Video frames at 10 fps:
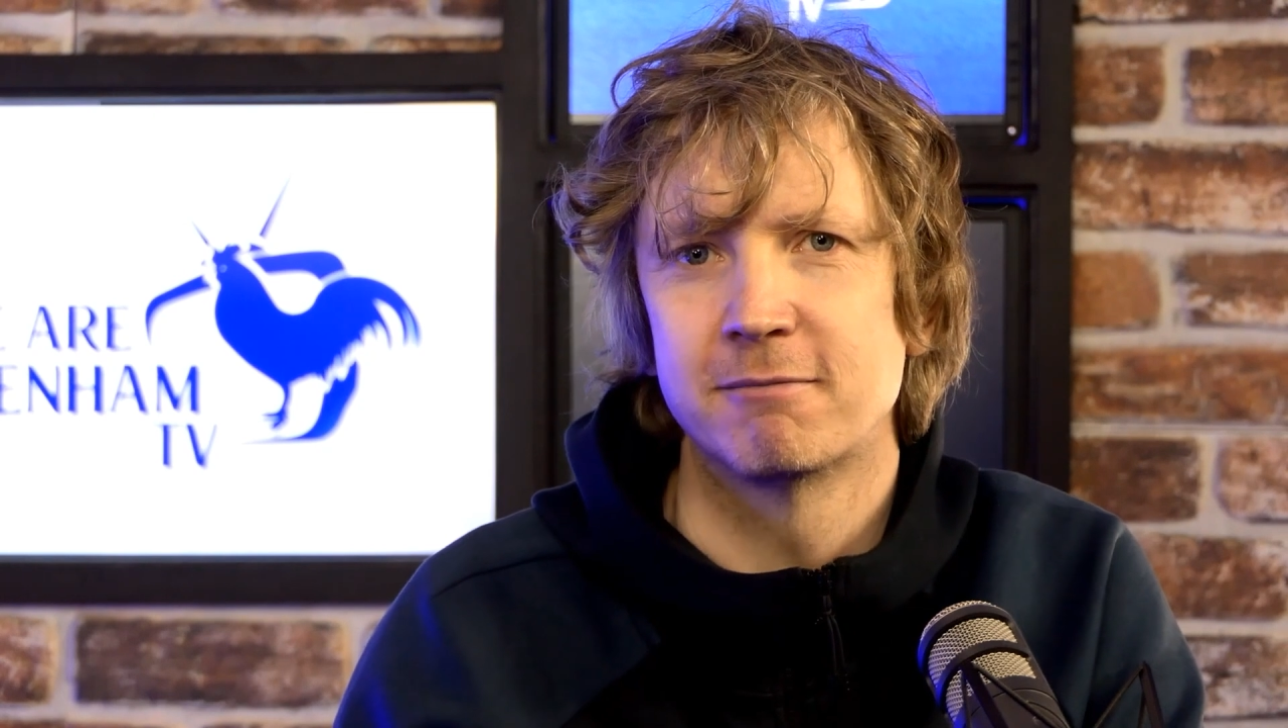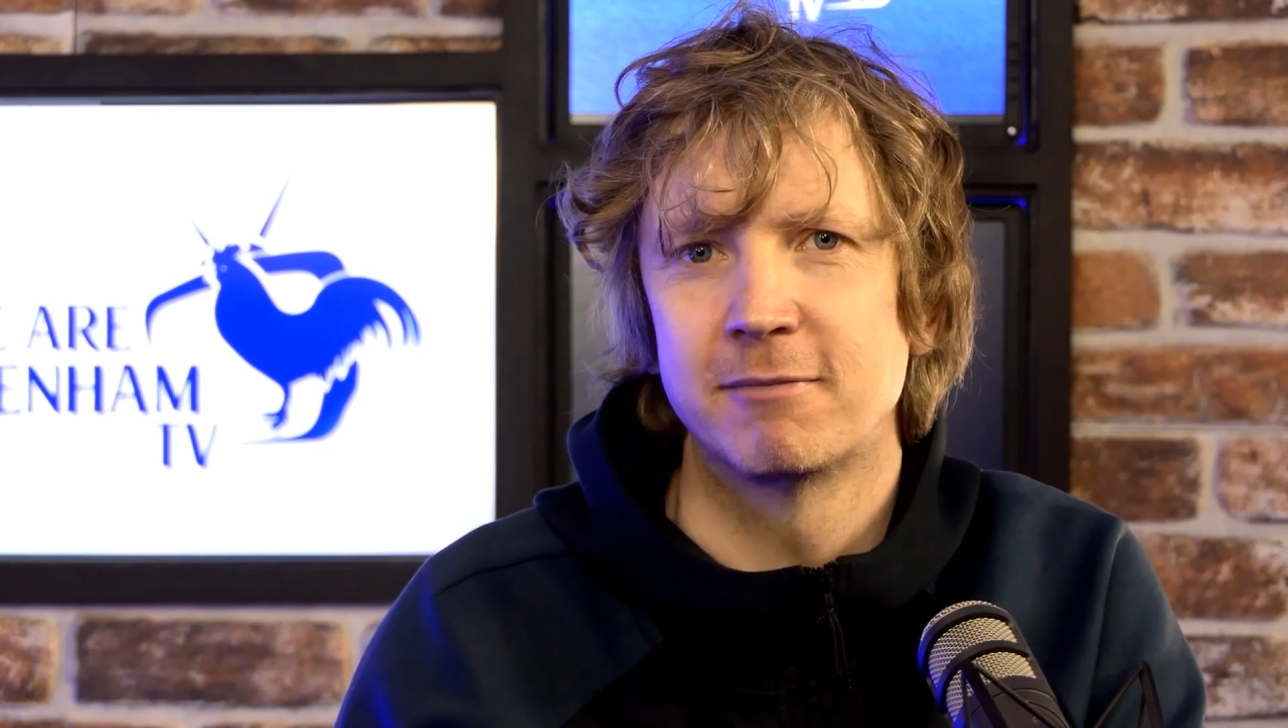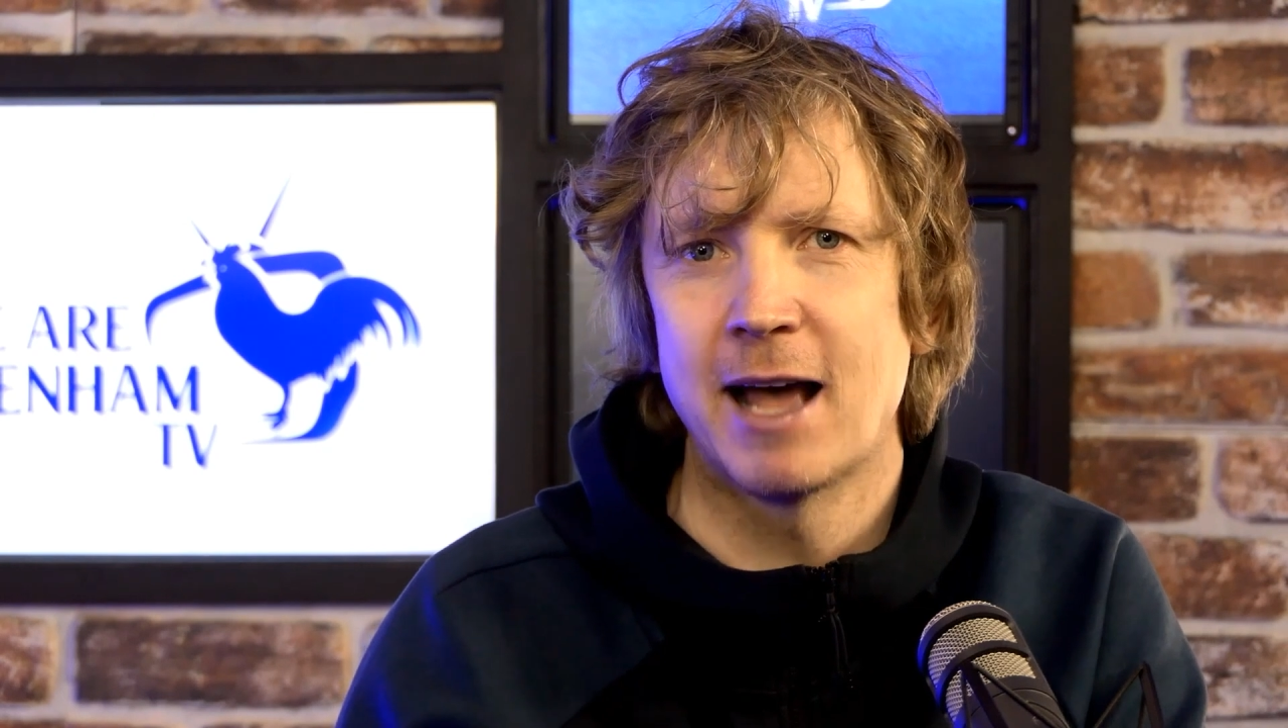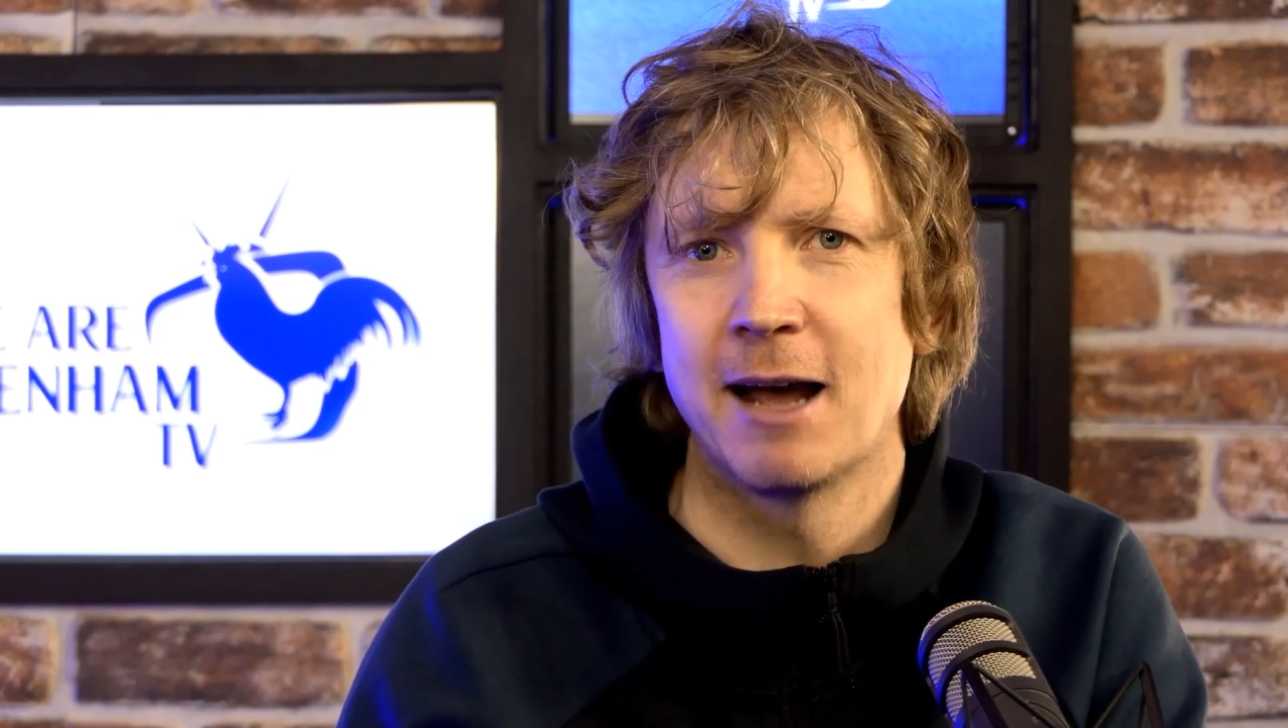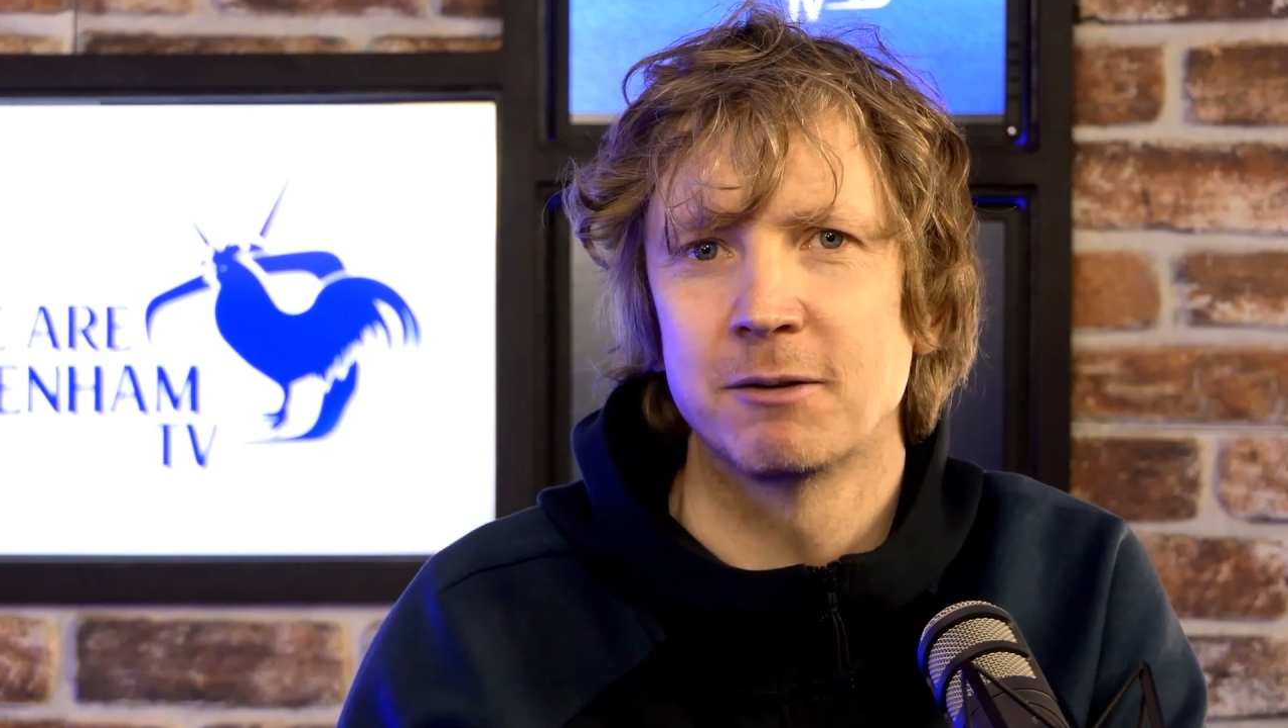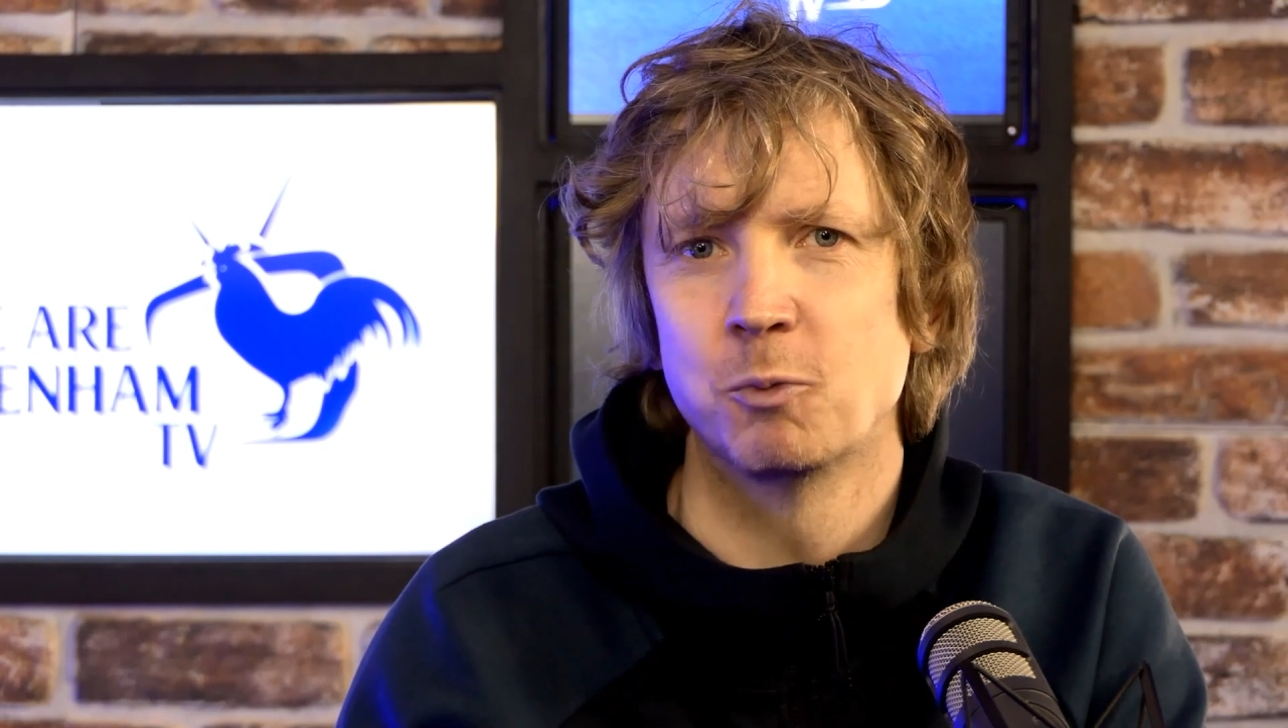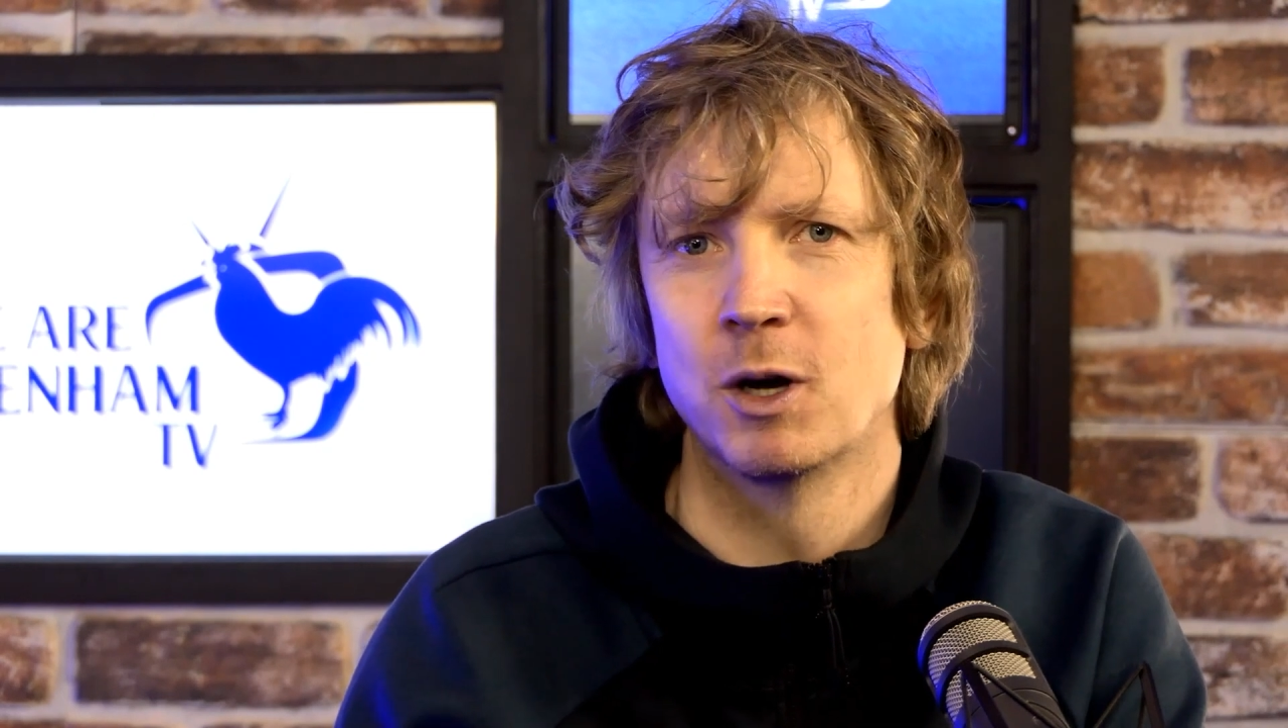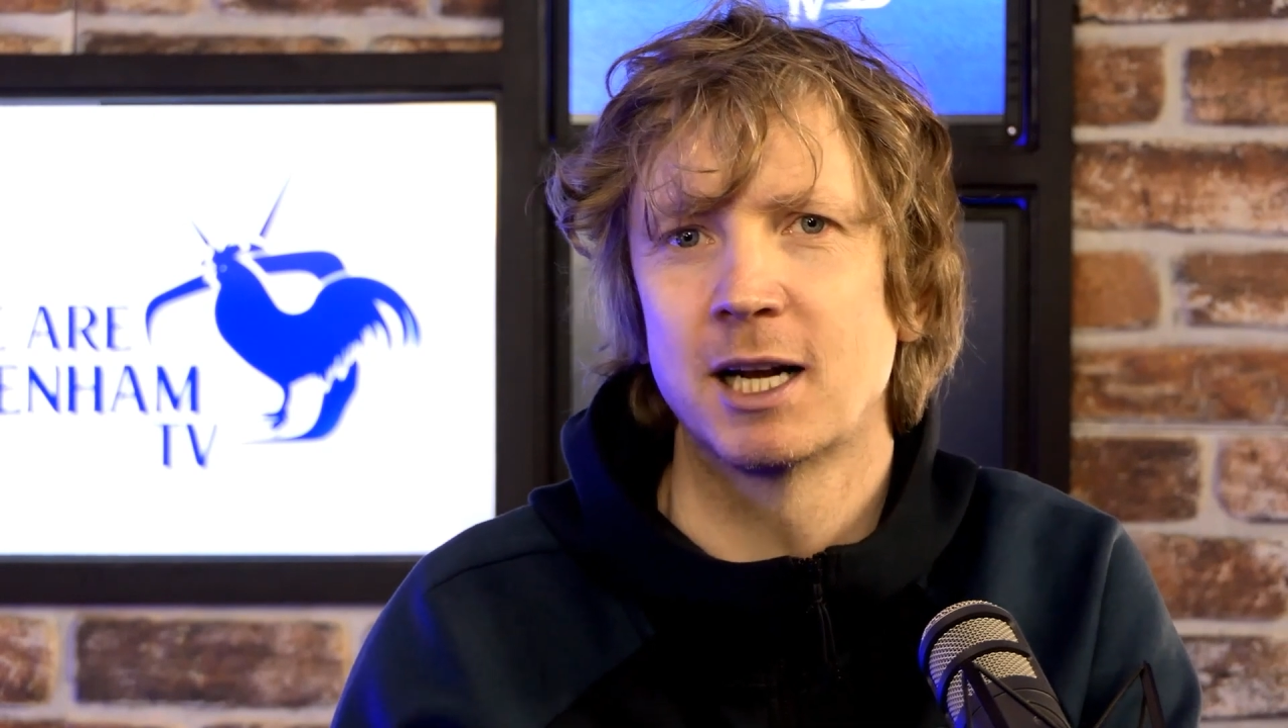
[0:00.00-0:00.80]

that were